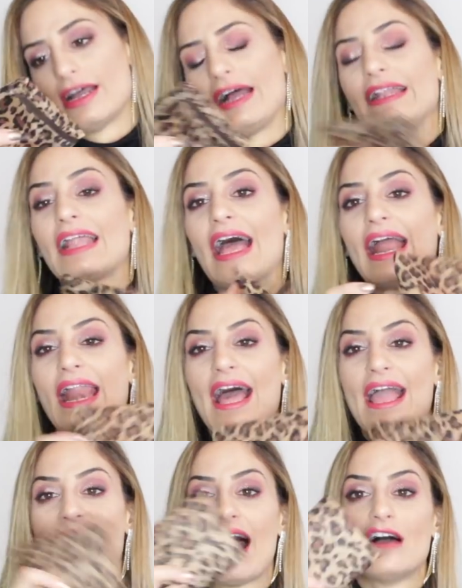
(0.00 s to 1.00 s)
And then
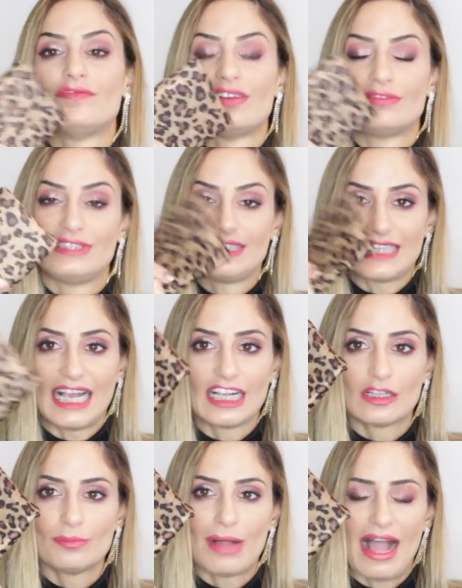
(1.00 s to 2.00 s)
I have a
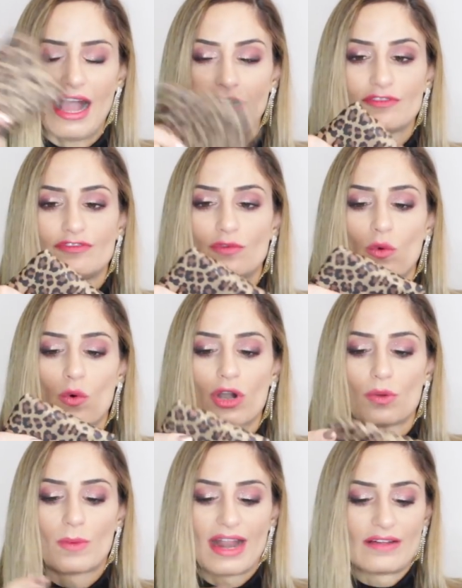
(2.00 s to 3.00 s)
recycle bag
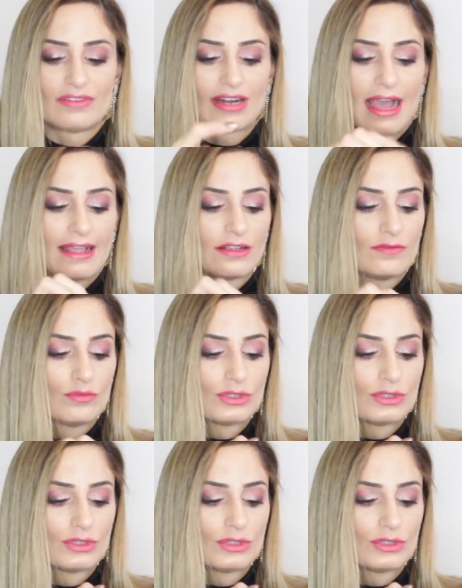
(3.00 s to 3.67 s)
for whenever I